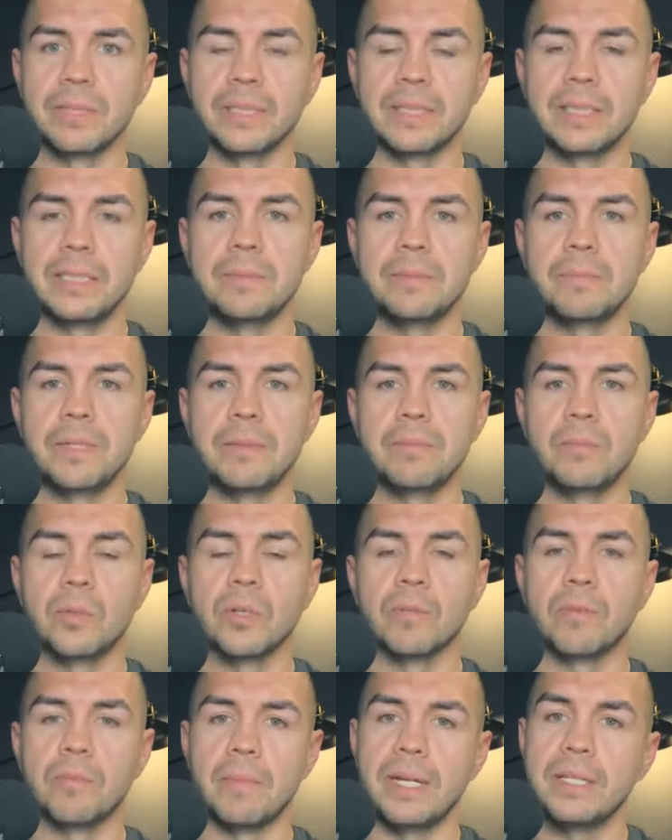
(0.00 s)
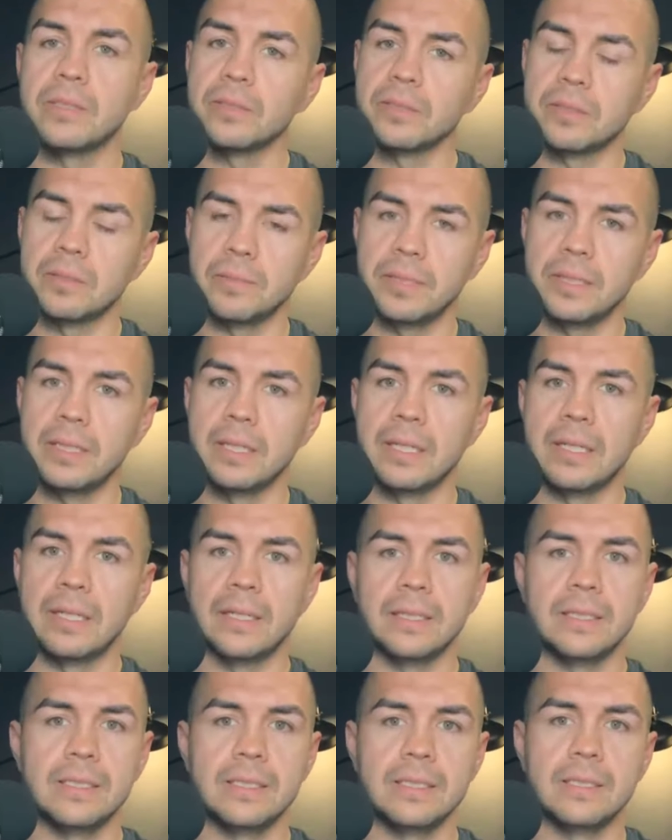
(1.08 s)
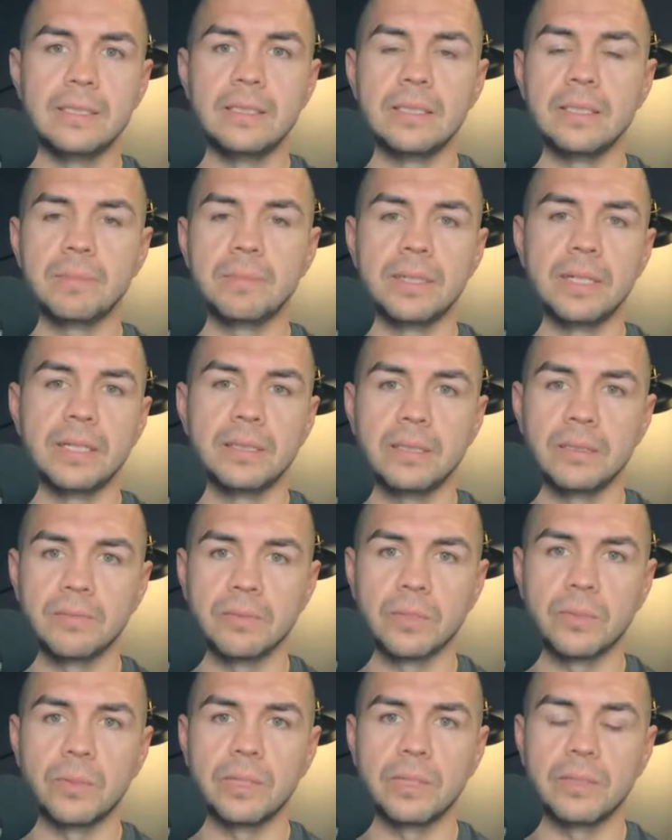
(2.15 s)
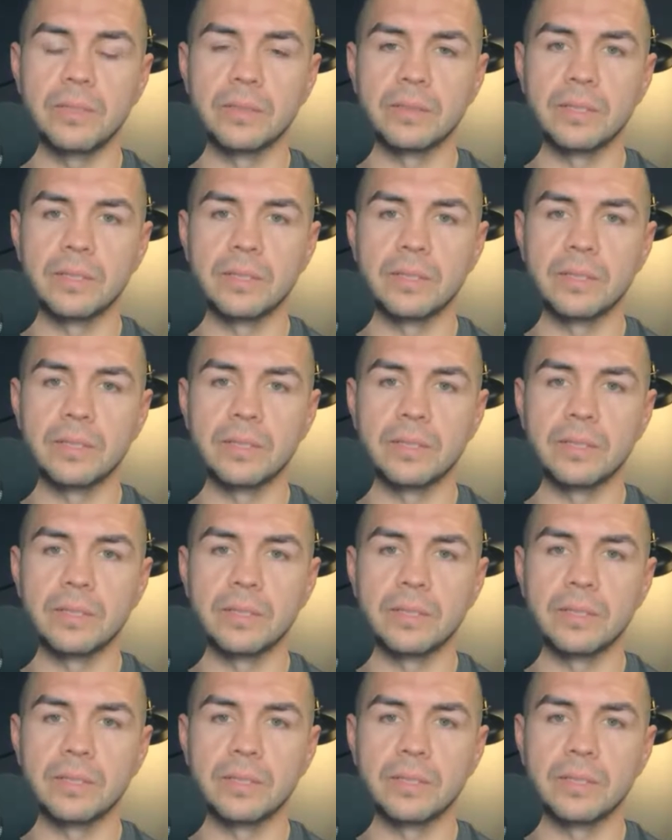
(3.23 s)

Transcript: Like he's been more of a mentor to me. He's been hunting for quite a long